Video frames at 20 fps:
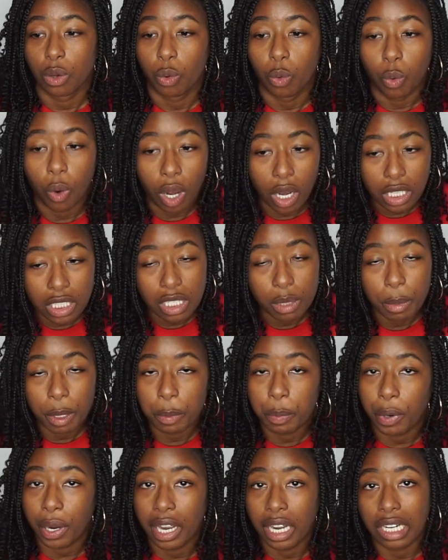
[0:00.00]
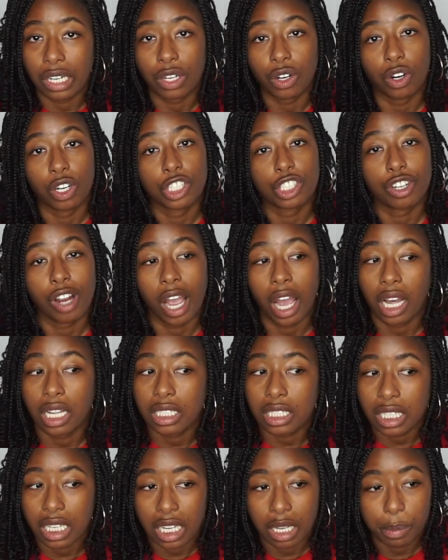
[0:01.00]
wanting to be pregnant or trying
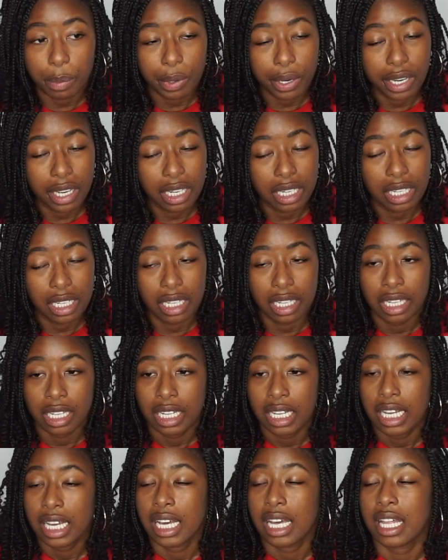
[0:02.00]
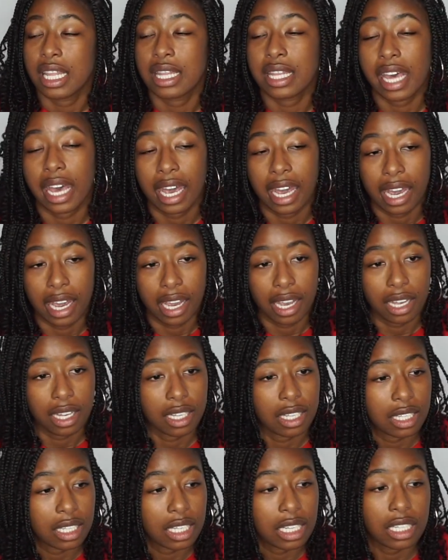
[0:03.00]
to get pregnant, that
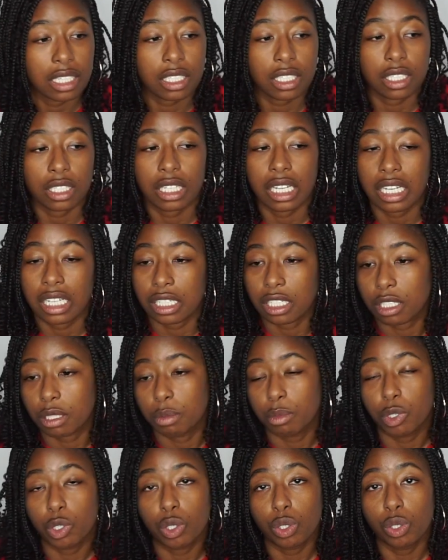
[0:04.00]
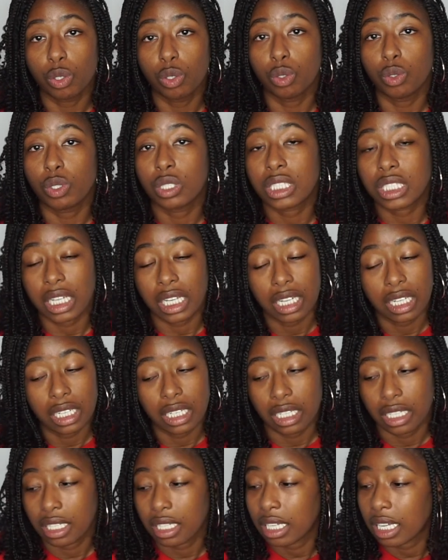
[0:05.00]
it's smooth
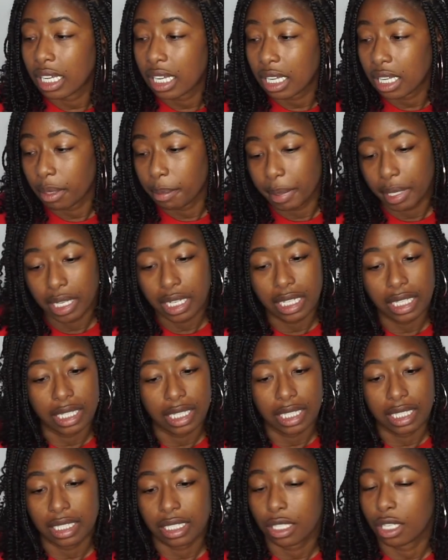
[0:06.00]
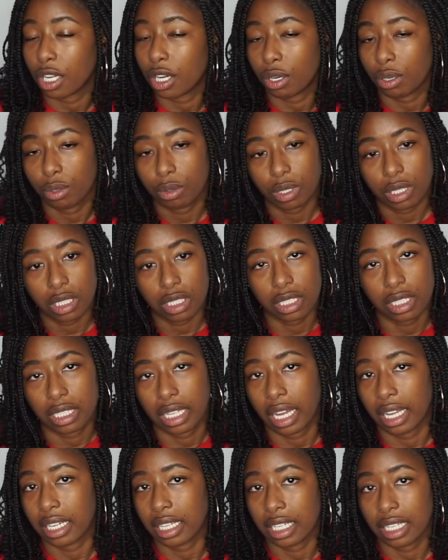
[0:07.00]
sailing, because no, this is
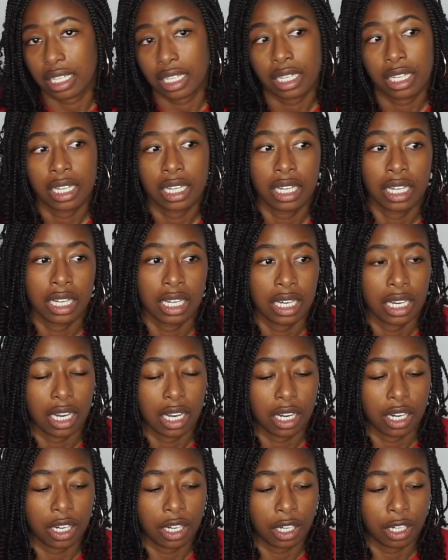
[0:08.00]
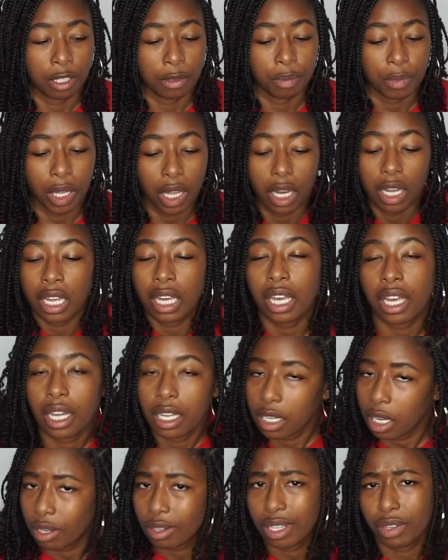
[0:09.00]
not it. Again,
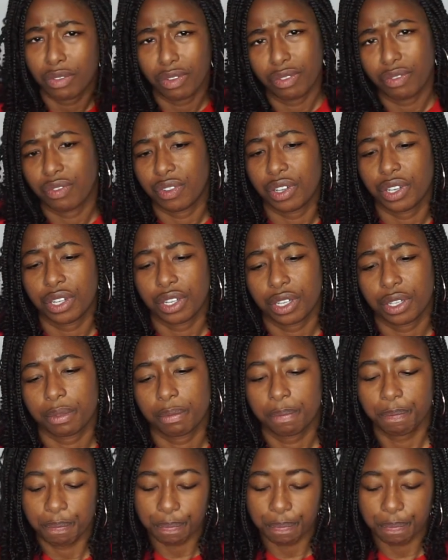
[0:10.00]
don't live in fear.